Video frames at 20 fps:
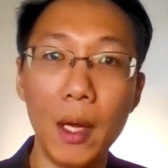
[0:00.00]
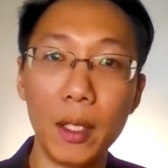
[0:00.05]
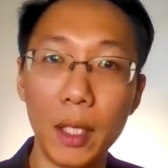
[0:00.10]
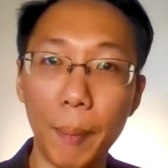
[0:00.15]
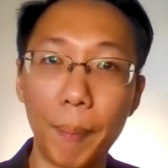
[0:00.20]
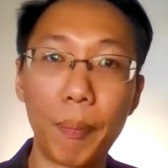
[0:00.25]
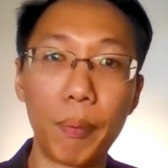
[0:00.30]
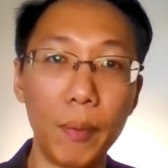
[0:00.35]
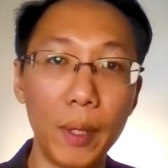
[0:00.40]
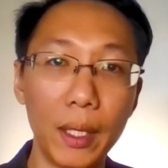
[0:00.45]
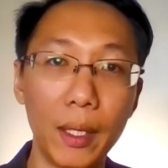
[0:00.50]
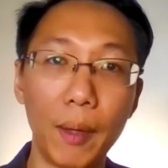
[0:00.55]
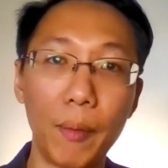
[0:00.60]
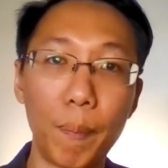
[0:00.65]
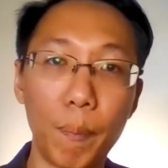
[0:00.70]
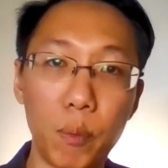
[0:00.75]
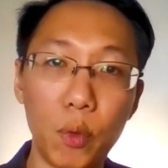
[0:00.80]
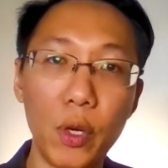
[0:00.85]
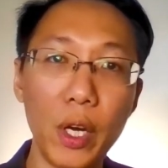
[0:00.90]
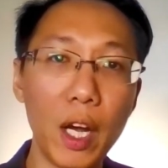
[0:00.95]
The,
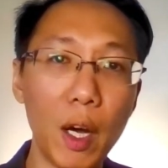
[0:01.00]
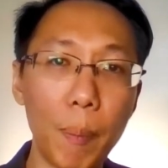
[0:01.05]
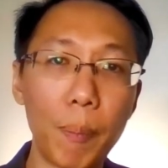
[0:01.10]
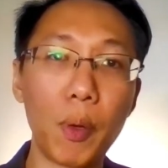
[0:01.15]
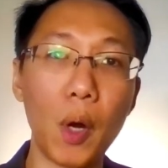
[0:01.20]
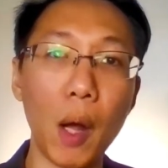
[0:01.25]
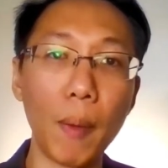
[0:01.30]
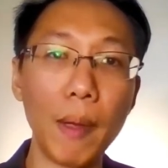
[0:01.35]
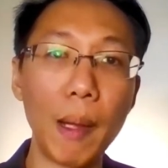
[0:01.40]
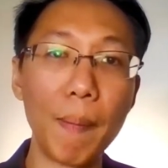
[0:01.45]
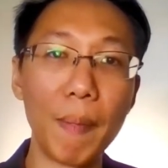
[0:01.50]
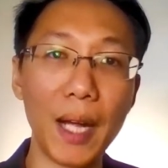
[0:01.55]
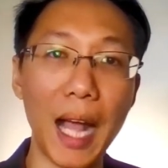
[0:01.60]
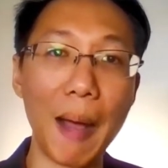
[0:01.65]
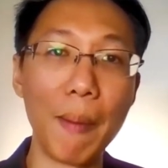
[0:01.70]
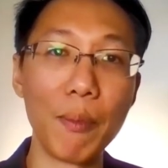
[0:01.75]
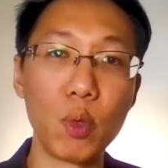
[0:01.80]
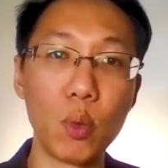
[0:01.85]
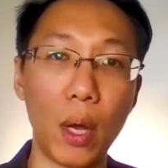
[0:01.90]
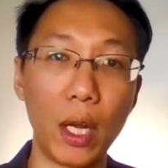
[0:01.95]
the real problem
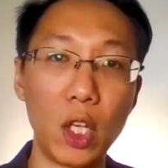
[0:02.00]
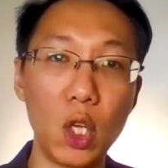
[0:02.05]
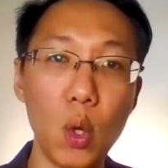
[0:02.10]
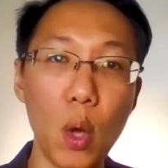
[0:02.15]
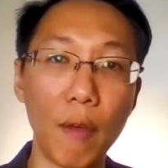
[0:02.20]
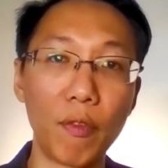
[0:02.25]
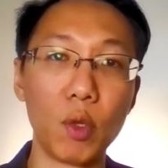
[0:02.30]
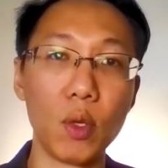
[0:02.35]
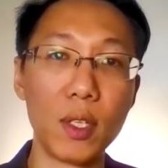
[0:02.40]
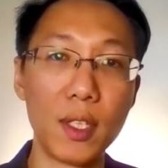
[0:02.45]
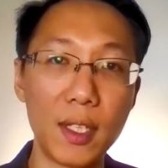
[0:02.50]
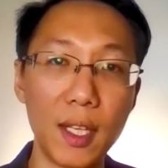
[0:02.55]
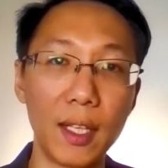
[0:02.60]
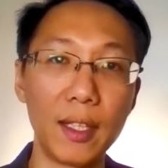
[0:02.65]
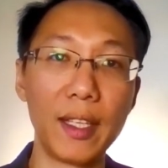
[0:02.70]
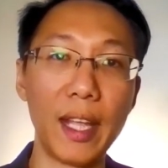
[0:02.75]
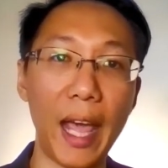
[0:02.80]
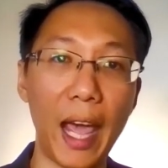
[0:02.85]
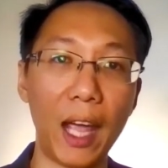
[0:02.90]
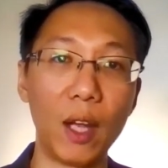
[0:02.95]
comes when you have to sit there